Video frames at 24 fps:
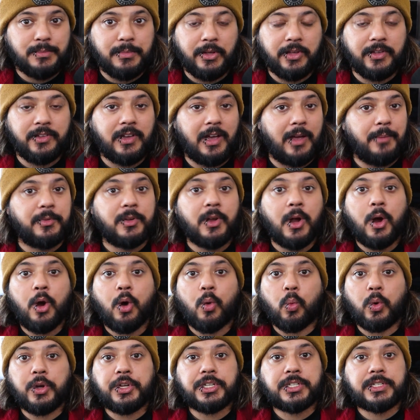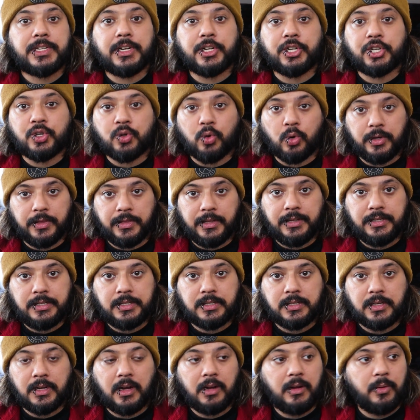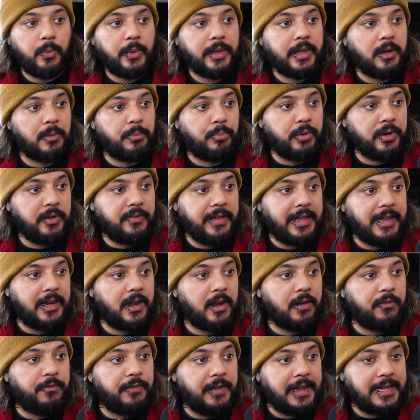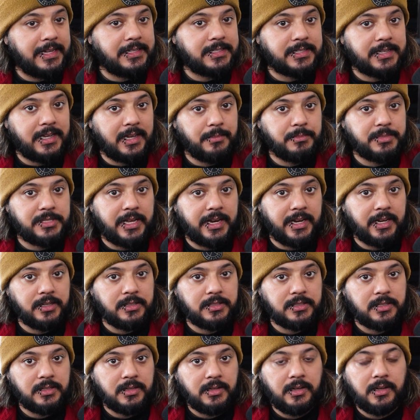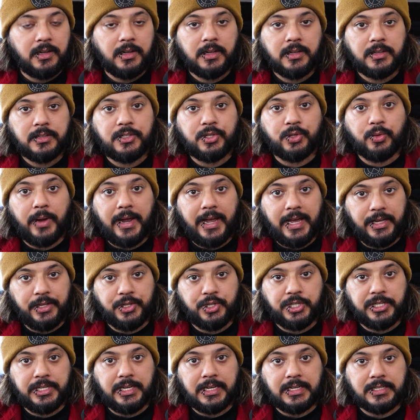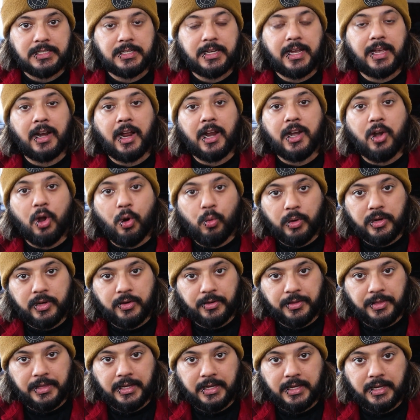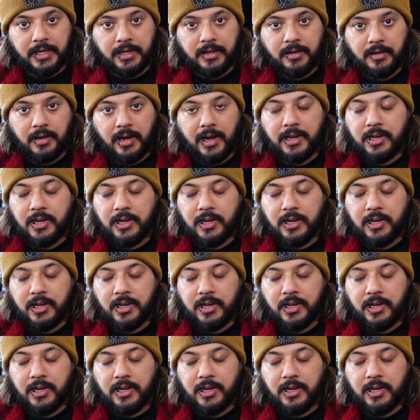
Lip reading: a million times, we're just gonna shorten this. We're gonna abbreviate Advanced Game Settings to AGS. And I know what you're thinking.